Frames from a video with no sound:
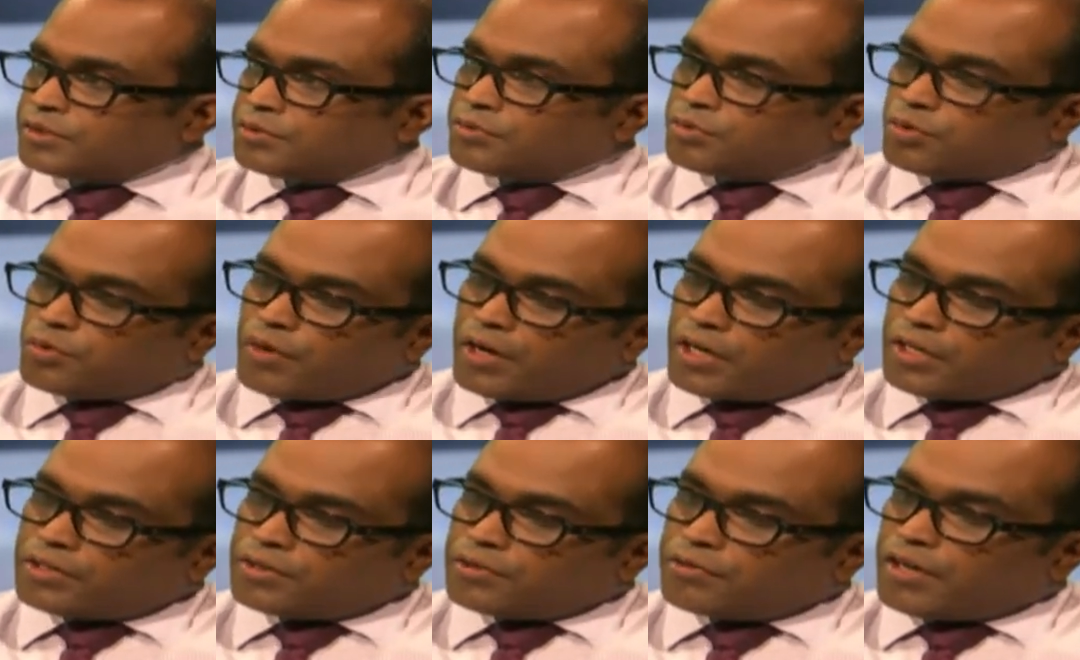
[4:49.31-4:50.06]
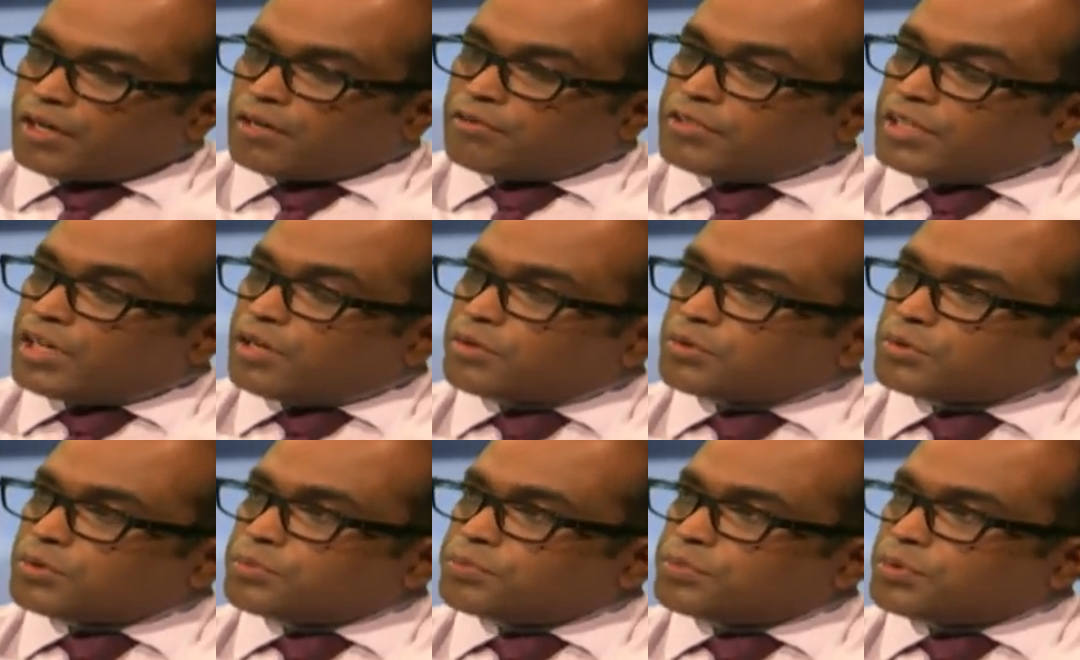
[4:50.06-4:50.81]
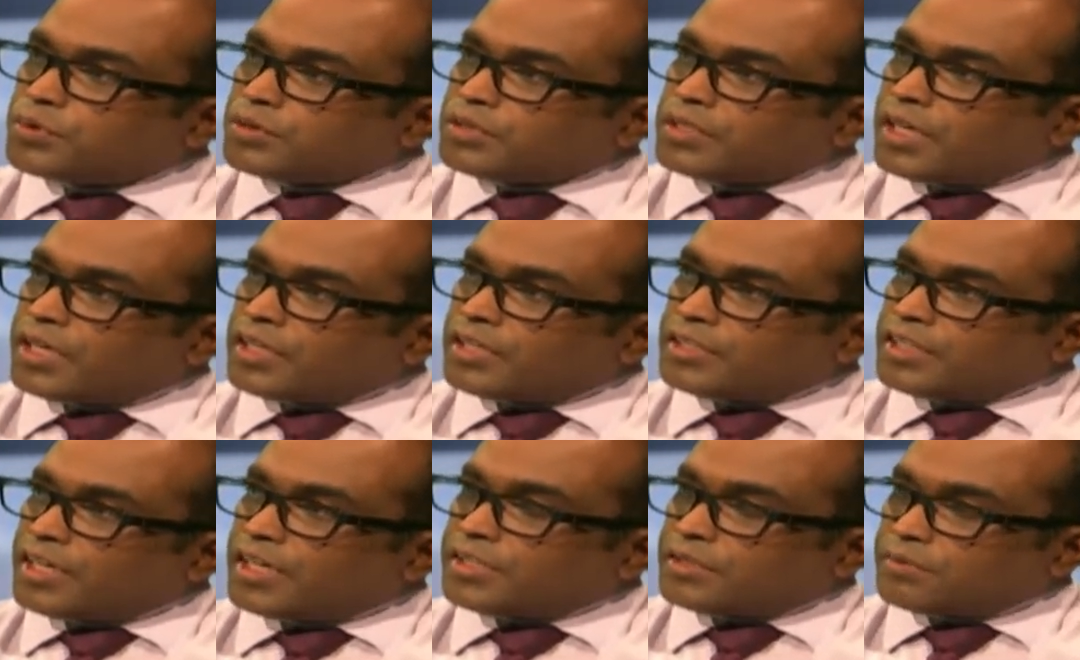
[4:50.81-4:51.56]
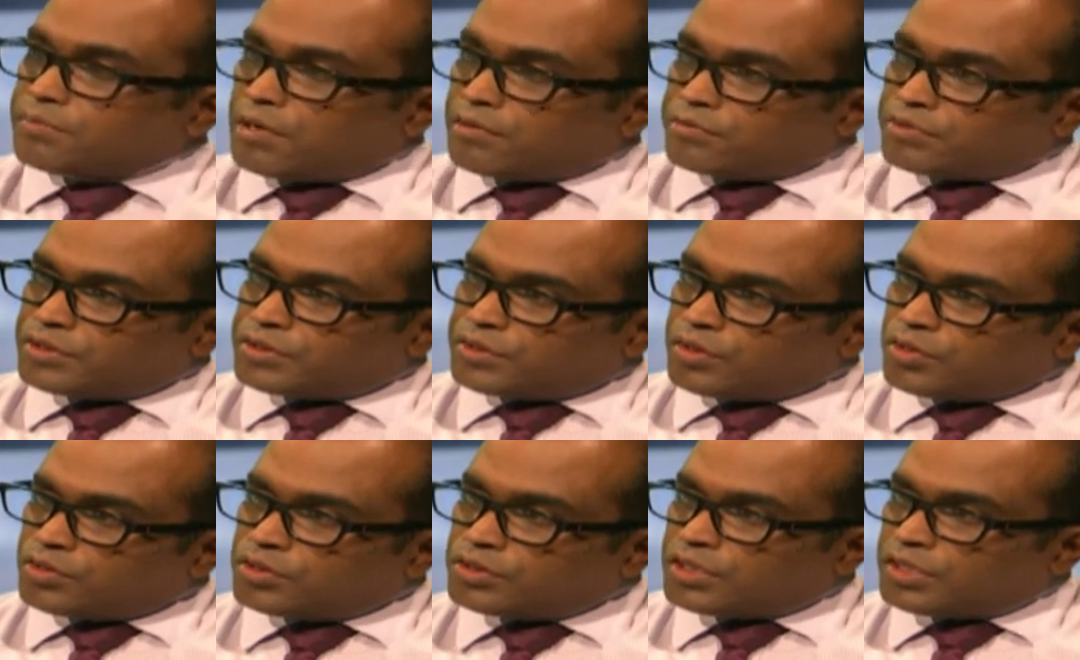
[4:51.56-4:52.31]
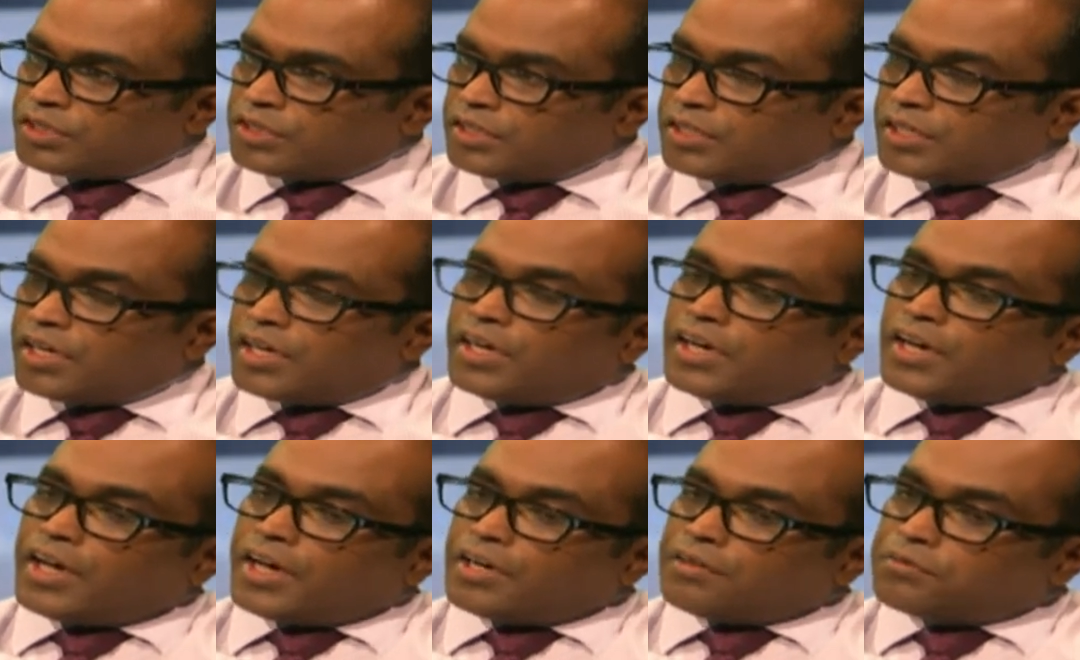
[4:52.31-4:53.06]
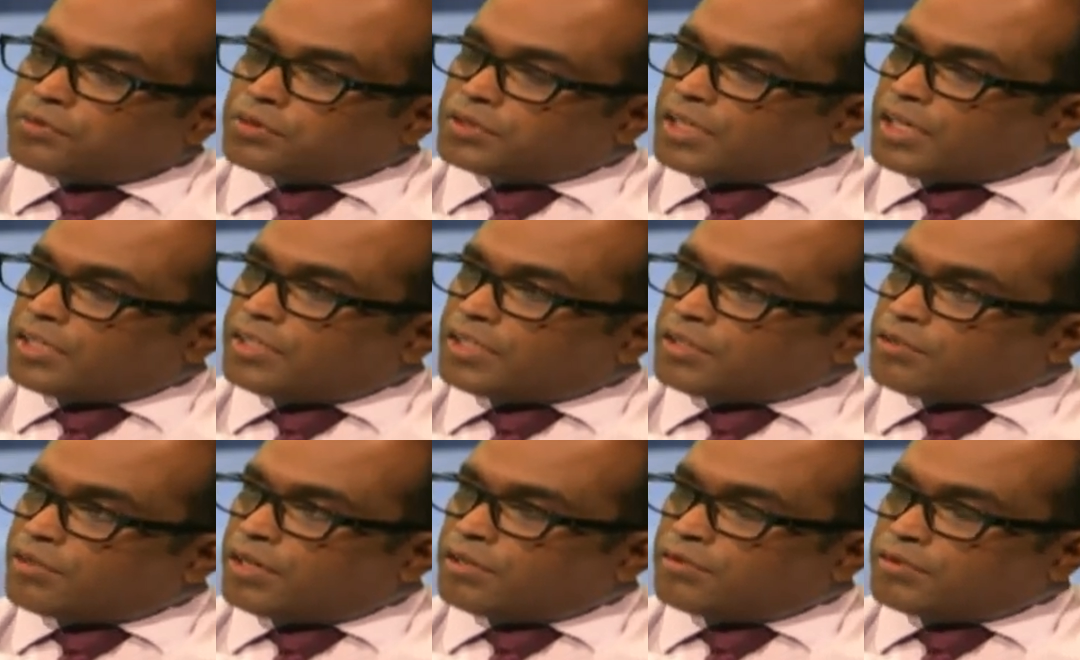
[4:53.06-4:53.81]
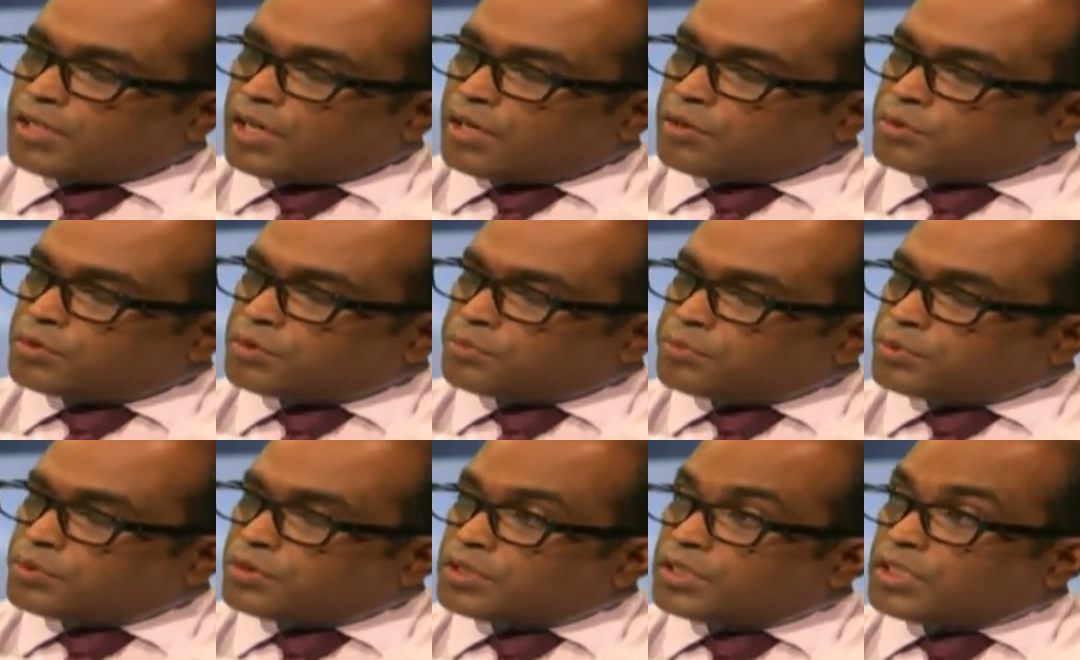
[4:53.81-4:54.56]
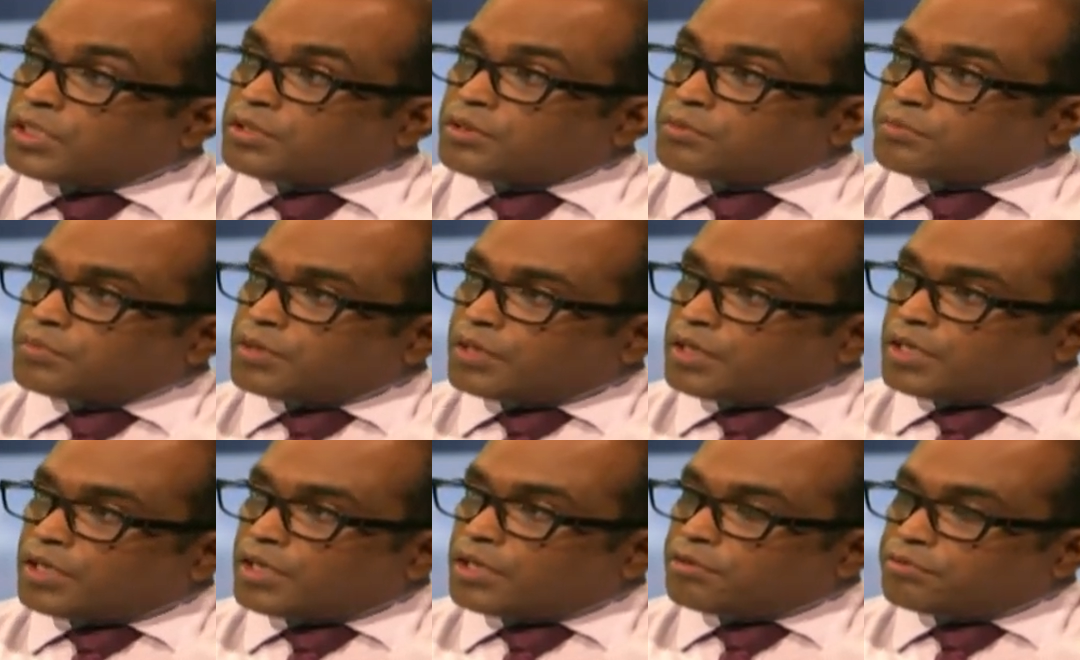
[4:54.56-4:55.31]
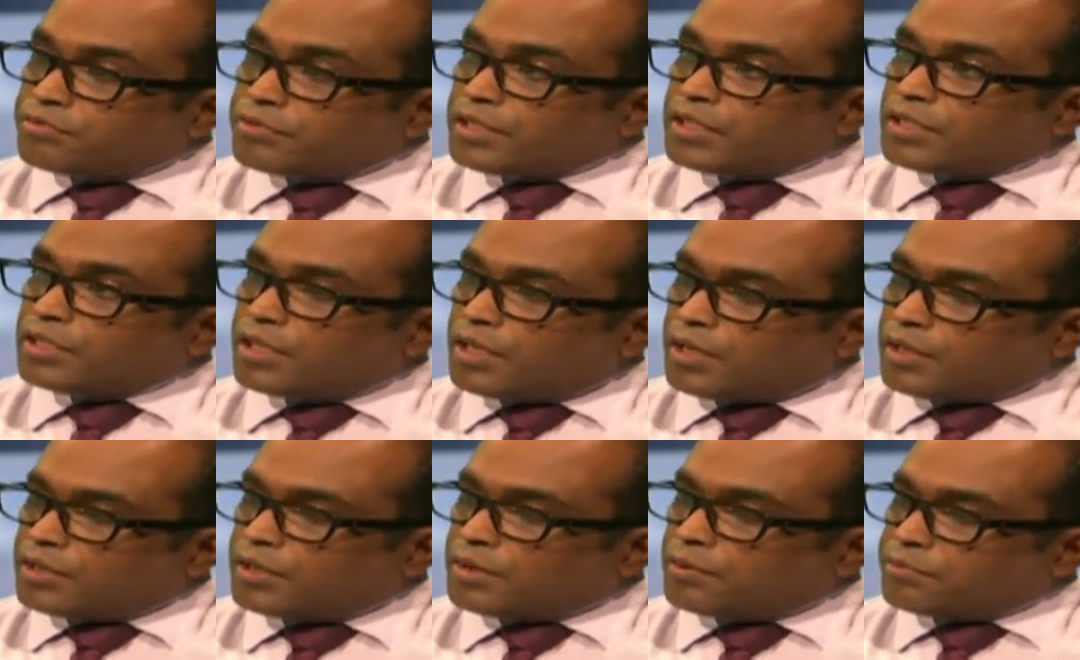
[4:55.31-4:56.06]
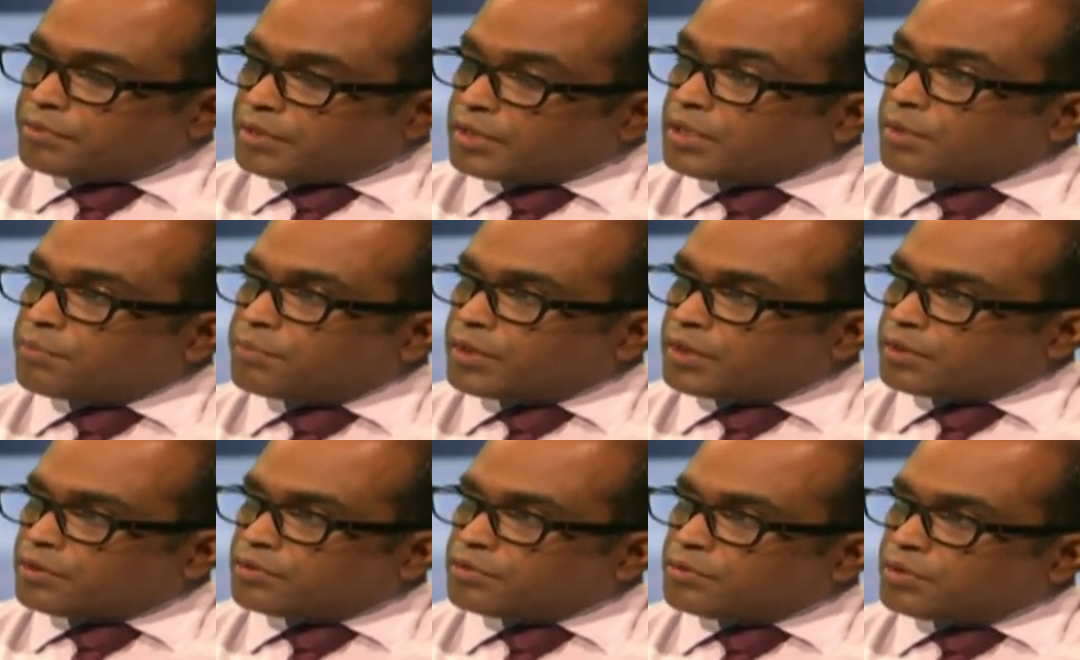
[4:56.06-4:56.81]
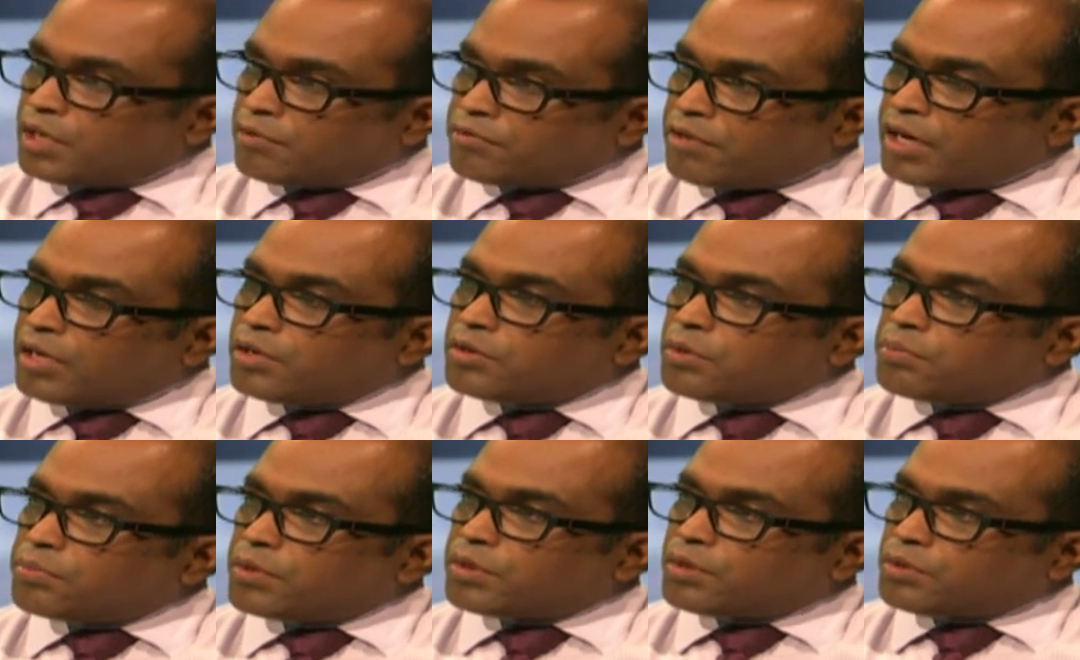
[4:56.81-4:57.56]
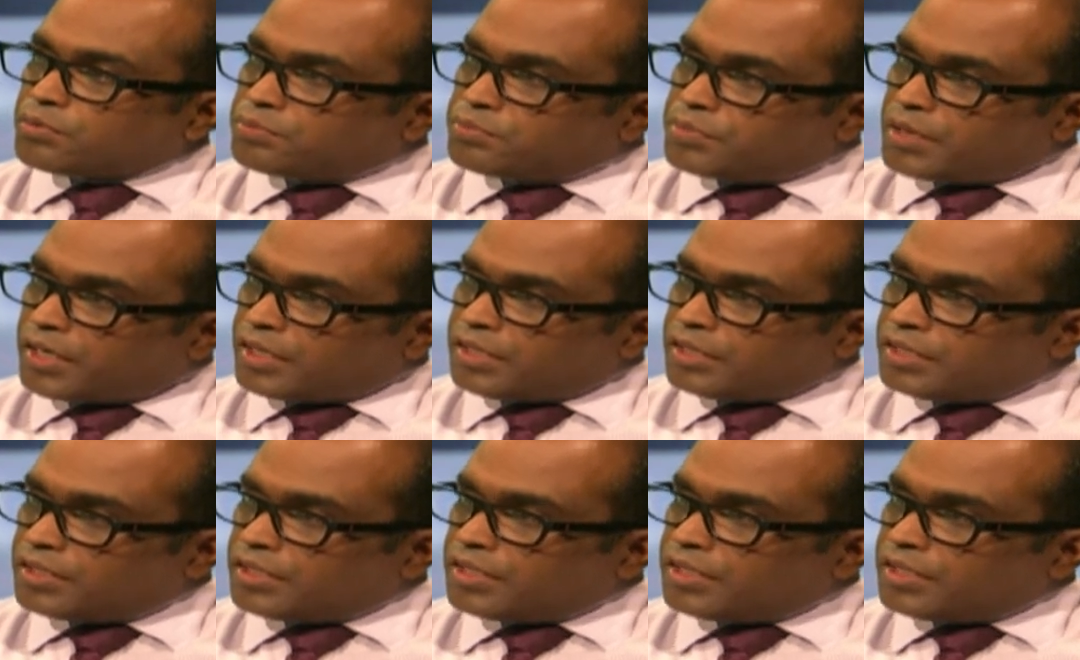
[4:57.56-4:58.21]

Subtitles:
For one well we have to put that there is a buffer solution, and for the other one we have to put the finger prick, 1 droplet of blood,